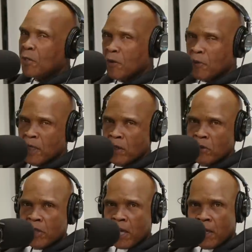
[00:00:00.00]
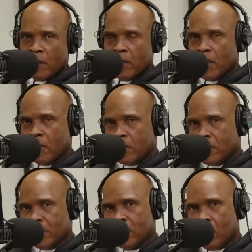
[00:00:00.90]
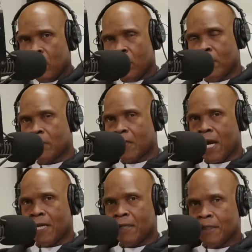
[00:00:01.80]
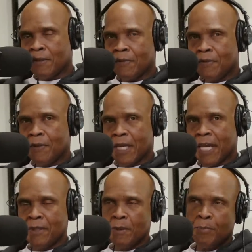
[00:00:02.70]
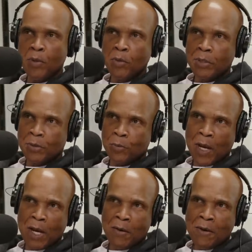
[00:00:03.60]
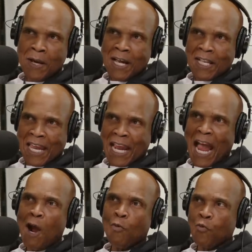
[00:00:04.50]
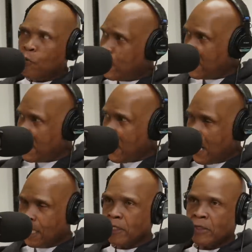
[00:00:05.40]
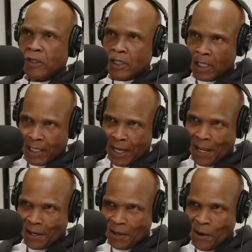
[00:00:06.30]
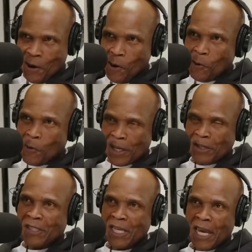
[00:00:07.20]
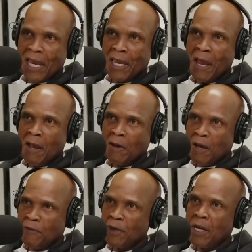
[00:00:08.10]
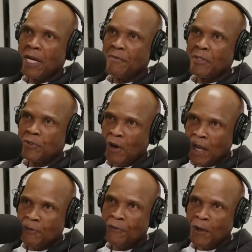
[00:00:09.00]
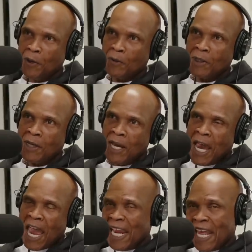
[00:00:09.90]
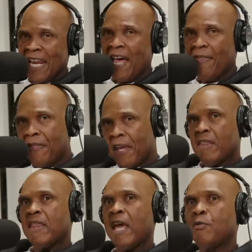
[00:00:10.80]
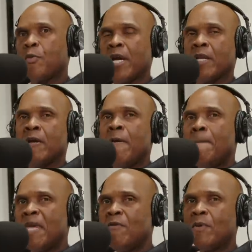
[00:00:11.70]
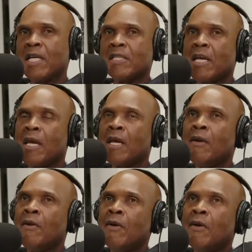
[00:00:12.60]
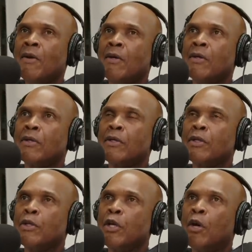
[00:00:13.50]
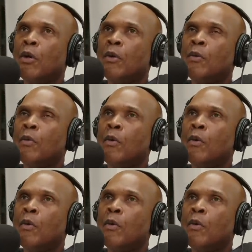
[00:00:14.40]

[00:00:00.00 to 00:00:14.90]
when you when you said the just the whole kind of the in the pool as well, like yeah. I really understood it yeah. when you say if you're if you're trying to float, and and I think that with even when I say, you know,